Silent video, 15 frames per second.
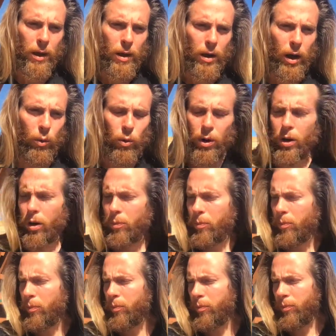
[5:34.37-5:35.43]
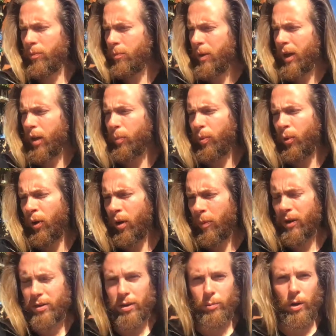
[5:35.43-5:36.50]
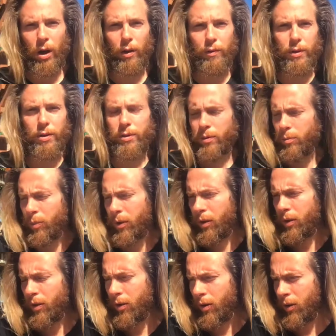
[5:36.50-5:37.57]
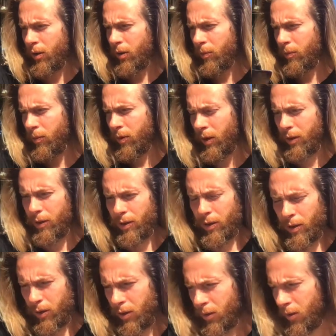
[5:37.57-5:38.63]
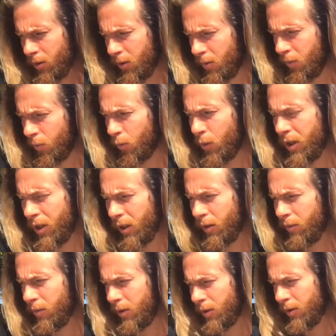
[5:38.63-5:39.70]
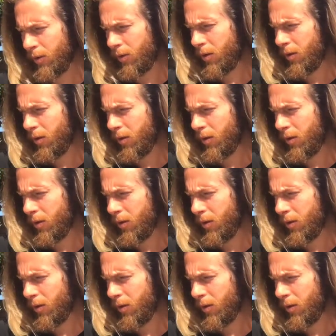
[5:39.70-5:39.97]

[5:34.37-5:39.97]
I want to make a point. It might seem obvious, but I think in the reading of this,